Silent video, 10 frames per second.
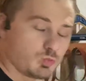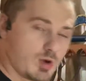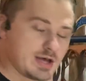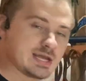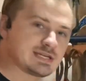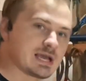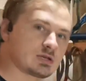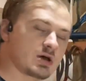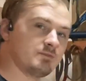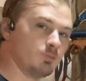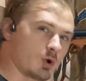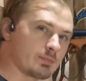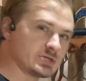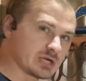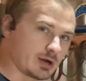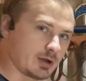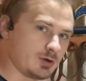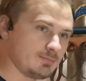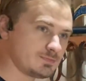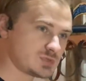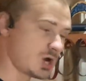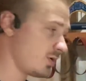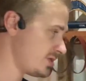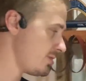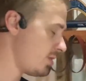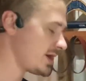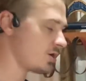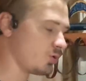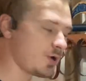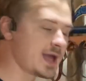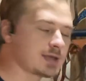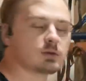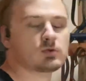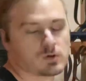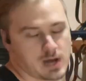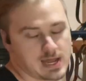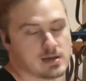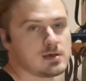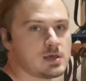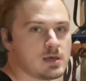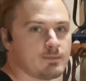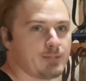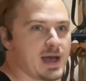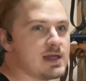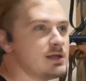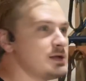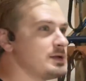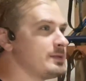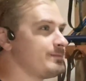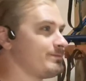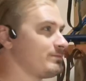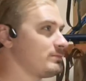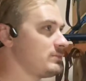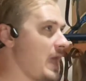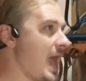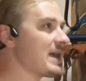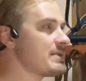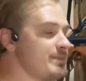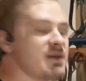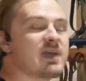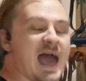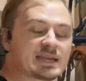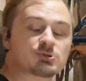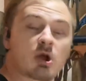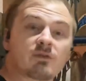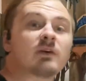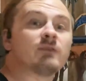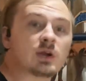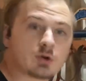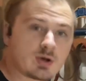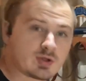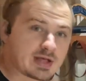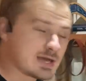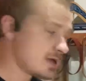One, it takes off more material. So if you want to go quick, great, but it can be catastrophic very quickly.